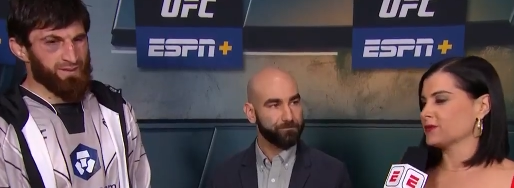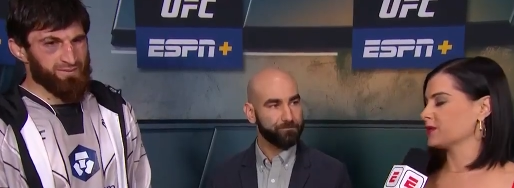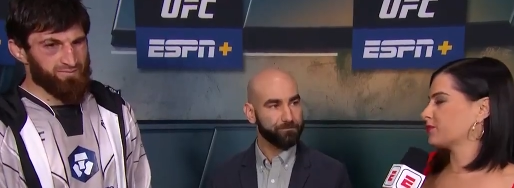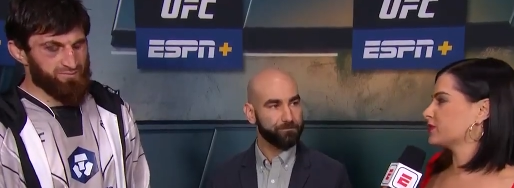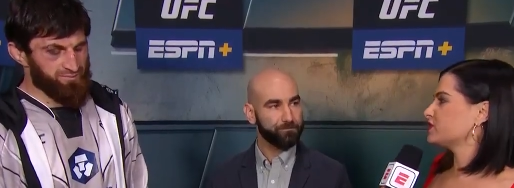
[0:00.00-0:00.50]
Speaker 1: we
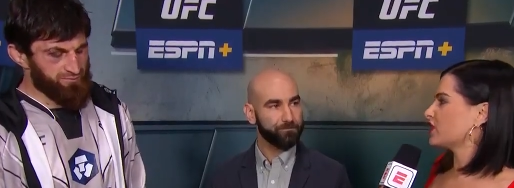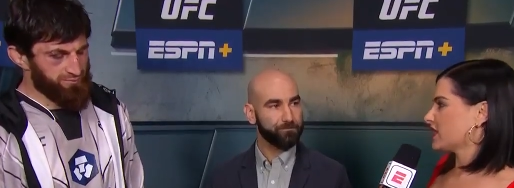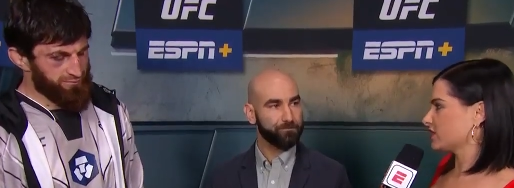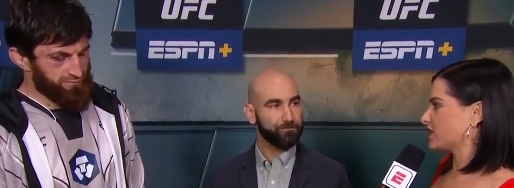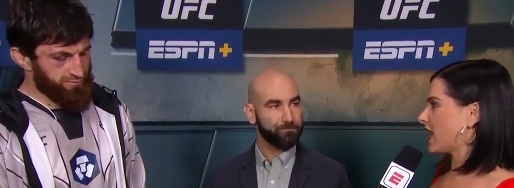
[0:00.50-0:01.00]
appreciate
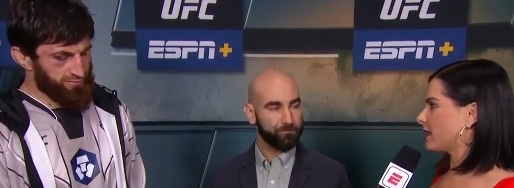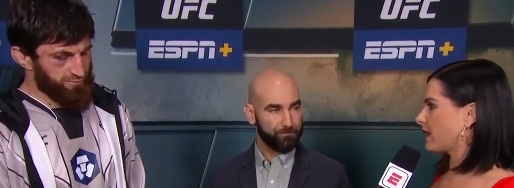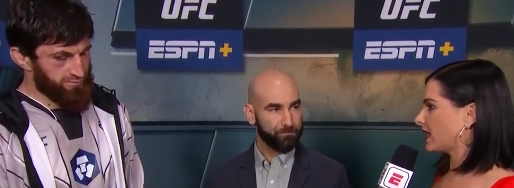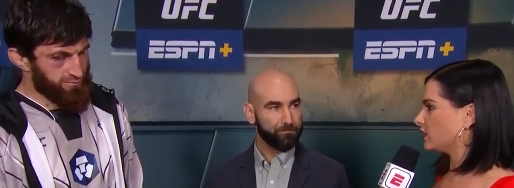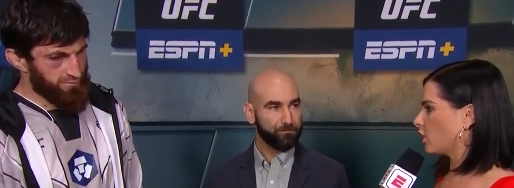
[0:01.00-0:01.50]
your time.
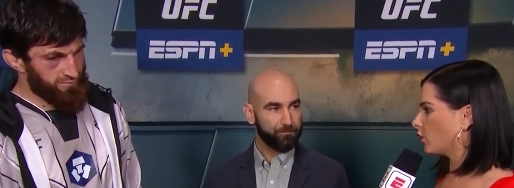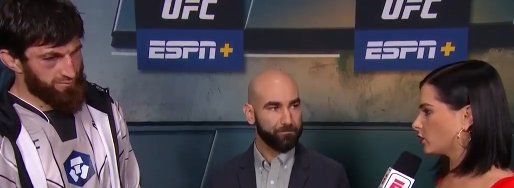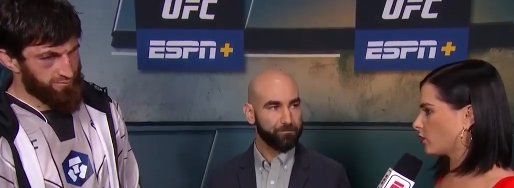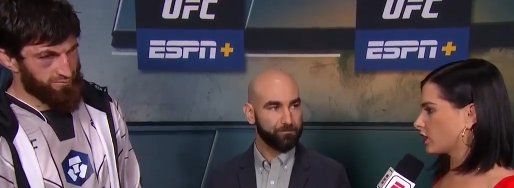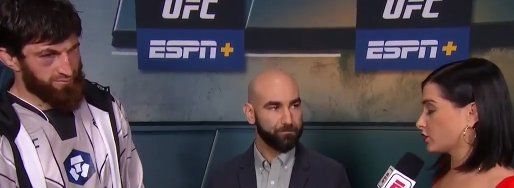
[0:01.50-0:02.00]
I know
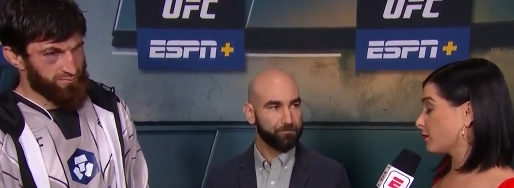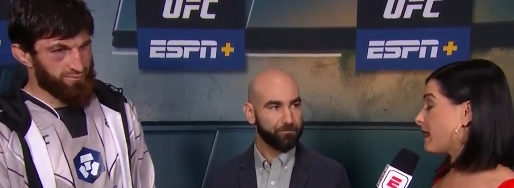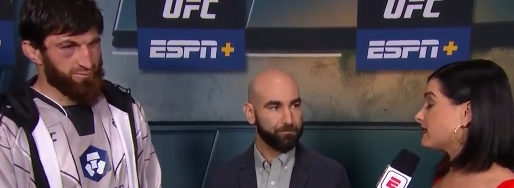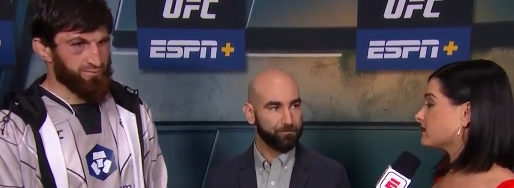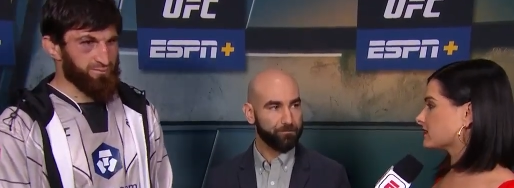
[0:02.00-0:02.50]
you are
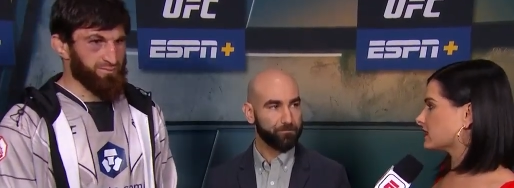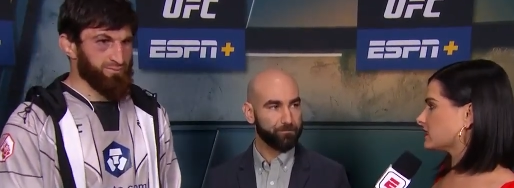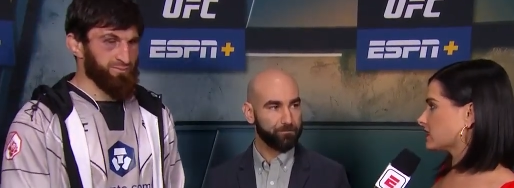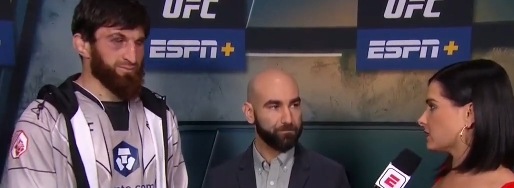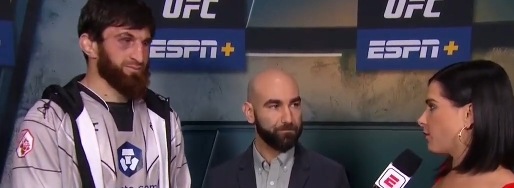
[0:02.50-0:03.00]
tremendously
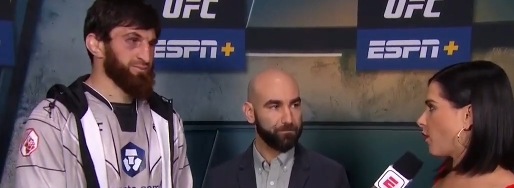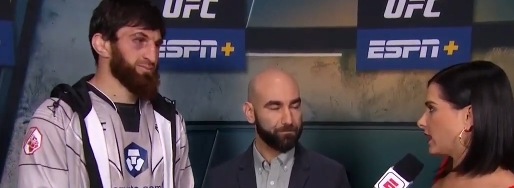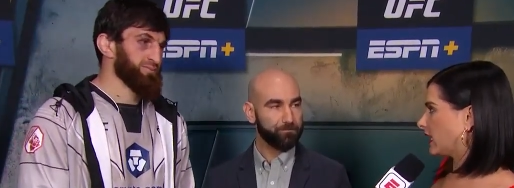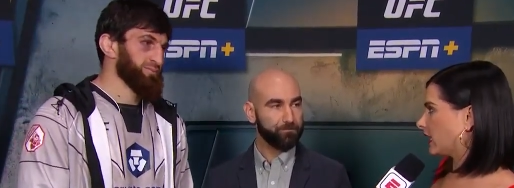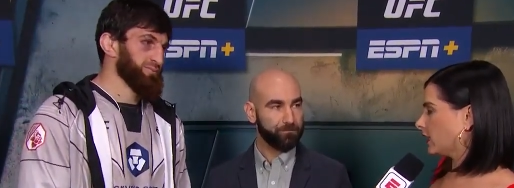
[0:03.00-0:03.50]

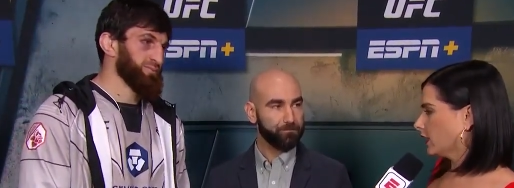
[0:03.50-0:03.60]
disappointed.